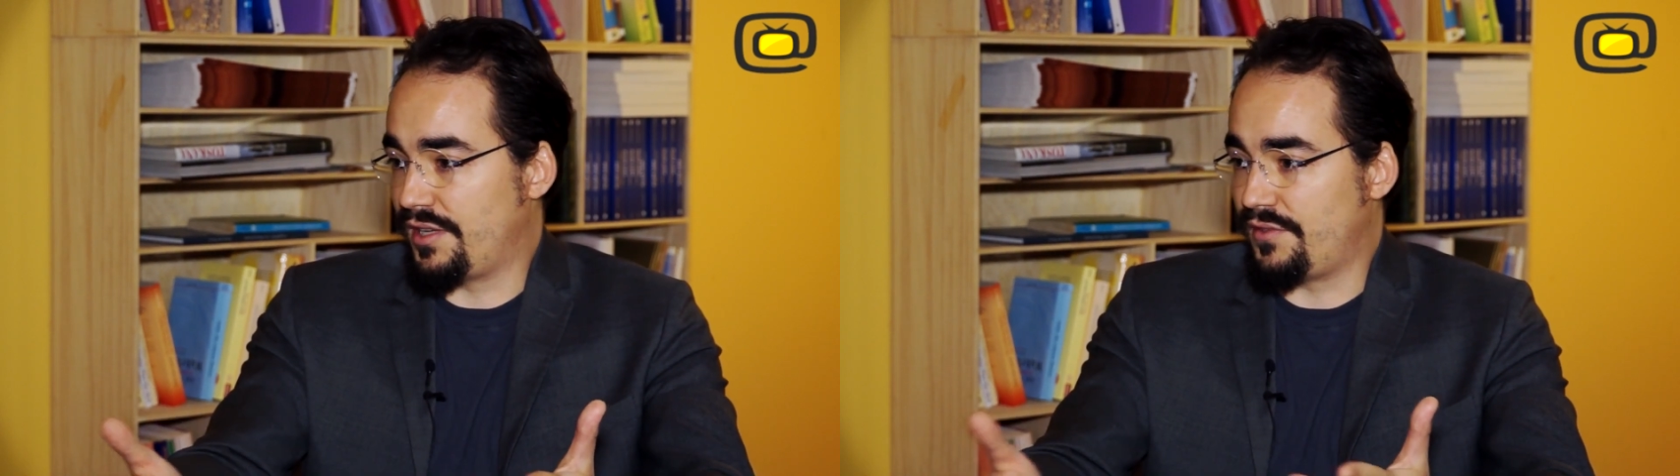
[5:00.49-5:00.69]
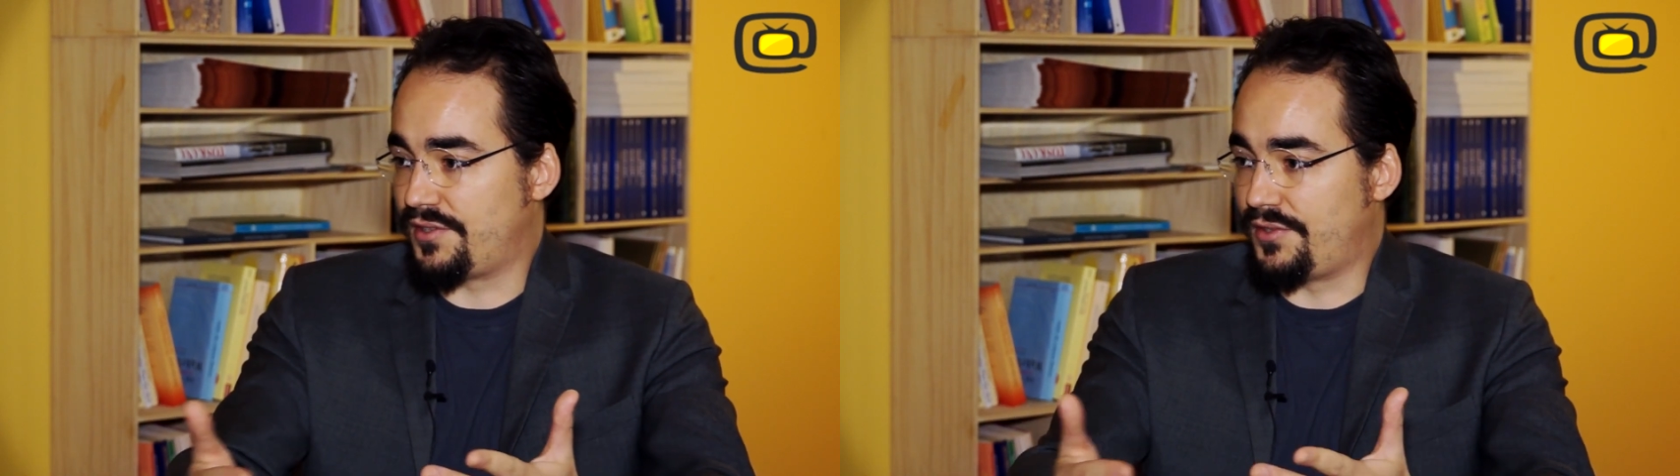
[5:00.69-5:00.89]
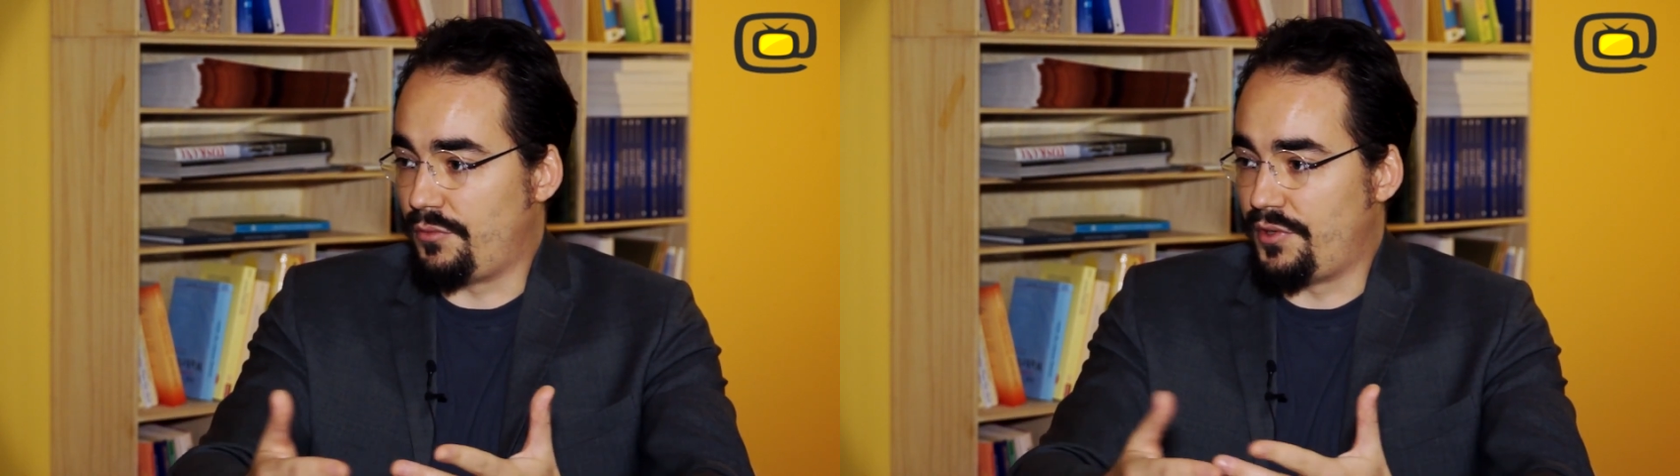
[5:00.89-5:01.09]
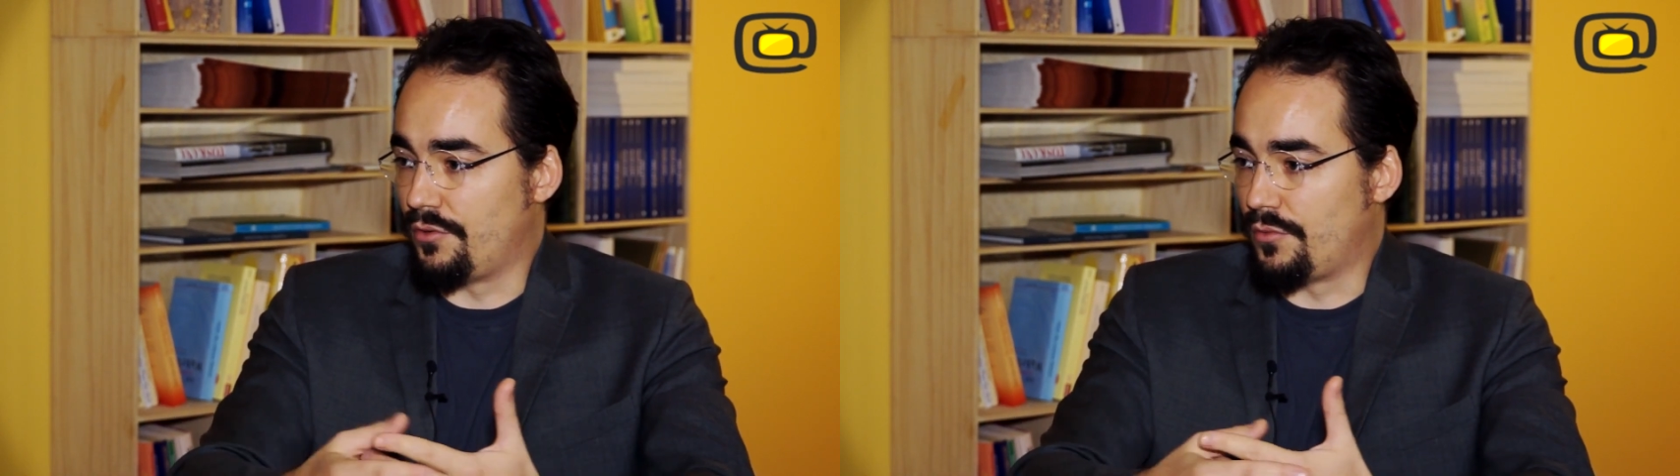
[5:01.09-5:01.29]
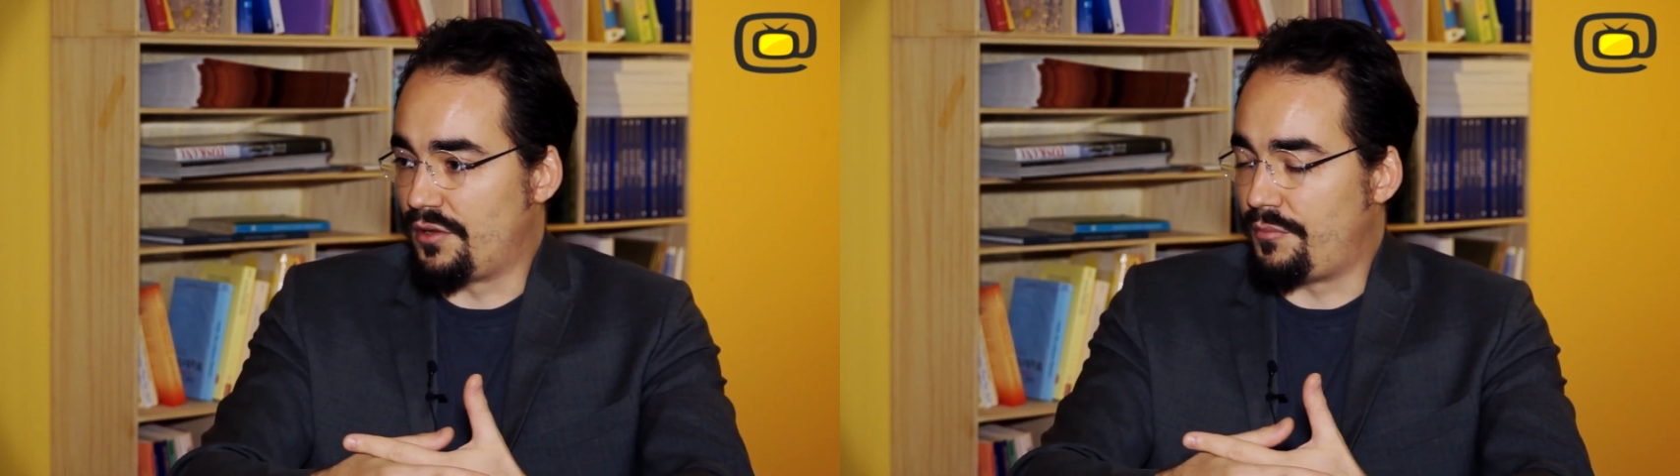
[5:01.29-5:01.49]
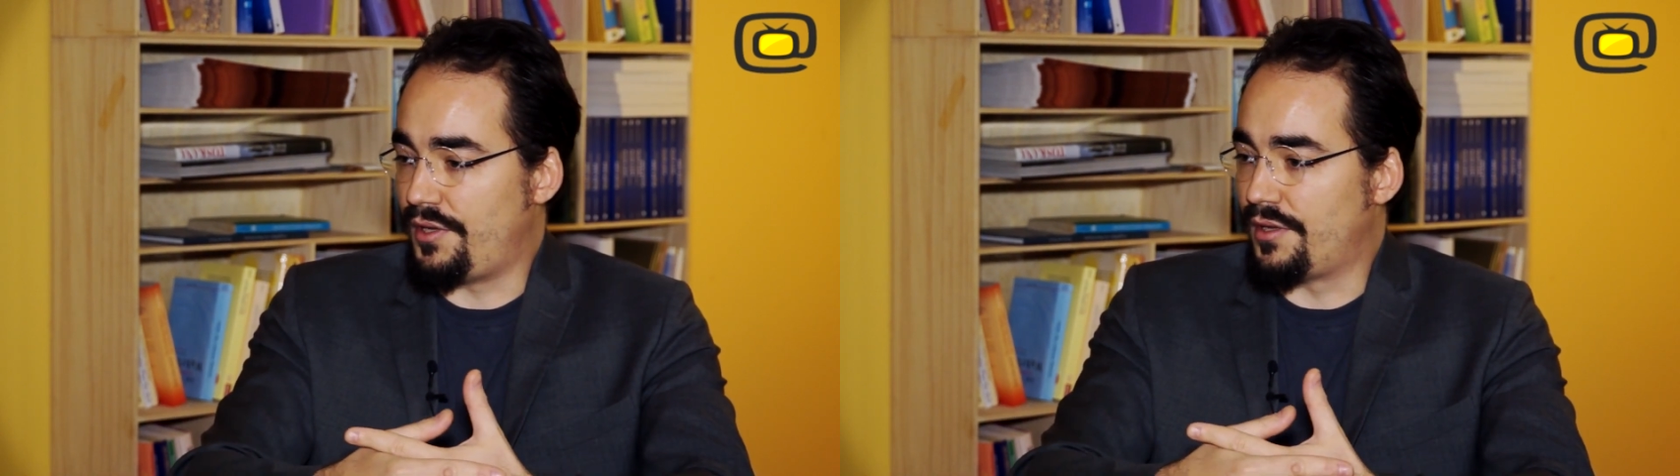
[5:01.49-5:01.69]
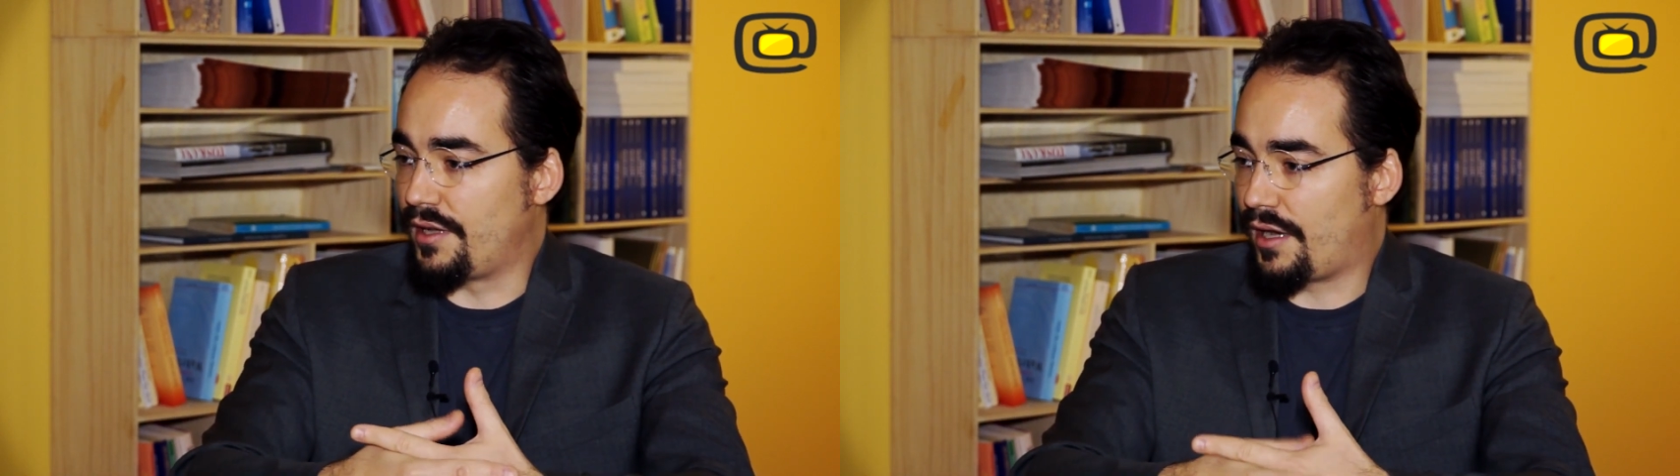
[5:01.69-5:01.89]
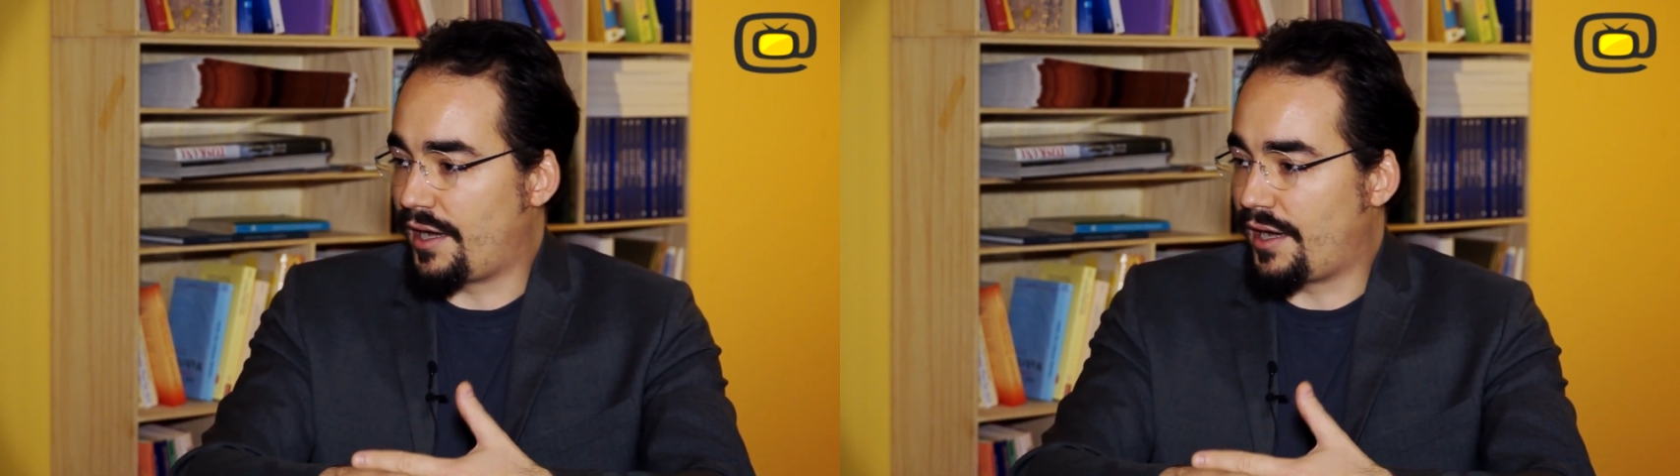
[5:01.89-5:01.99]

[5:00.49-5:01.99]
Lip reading: obviously we don't want to be in a